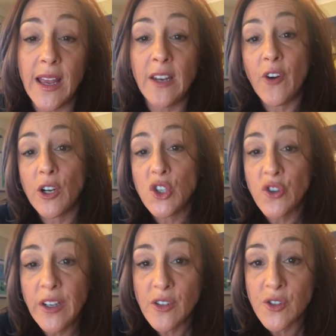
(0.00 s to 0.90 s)
And if our
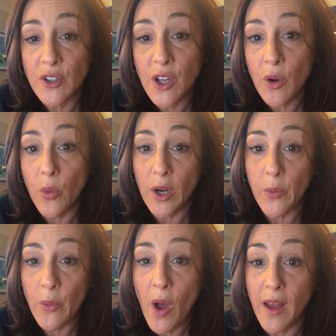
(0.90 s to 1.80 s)
adrenals are low, what
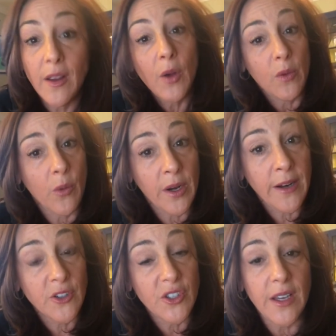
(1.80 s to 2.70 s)
do we want? We want
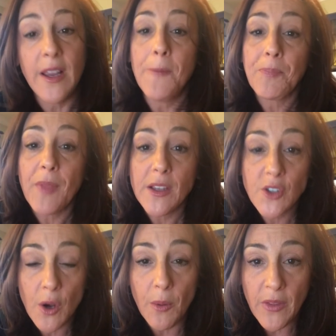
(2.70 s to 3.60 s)
energy.
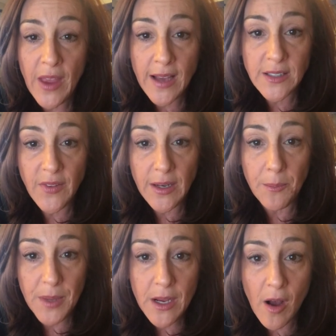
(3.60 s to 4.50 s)
So the
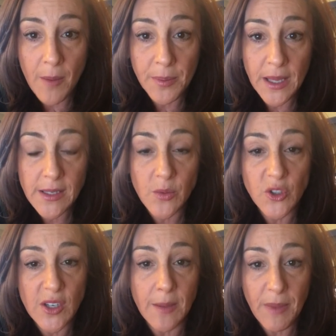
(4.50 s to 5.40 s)
activated B complex,
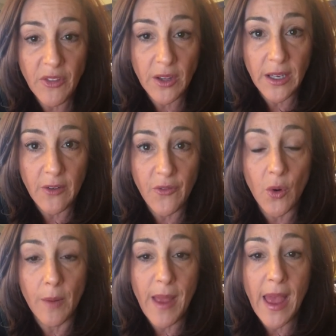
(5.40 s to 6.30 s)
which is the methylated
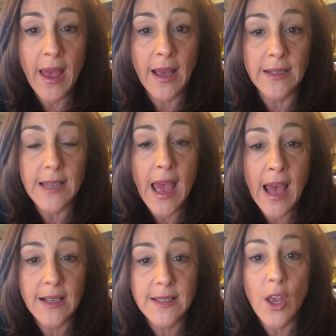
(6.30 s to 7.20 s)
form, and
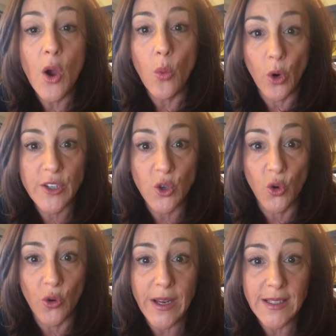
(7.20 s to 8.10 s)
Axe, works
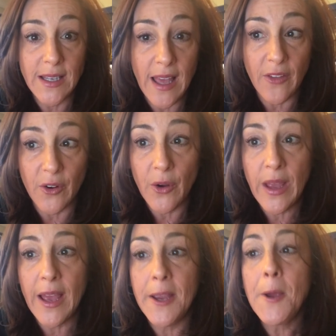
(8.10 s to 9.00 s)
great together,
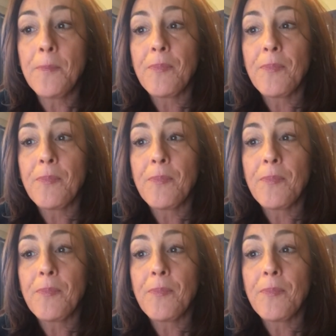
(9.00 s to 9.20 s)
okay?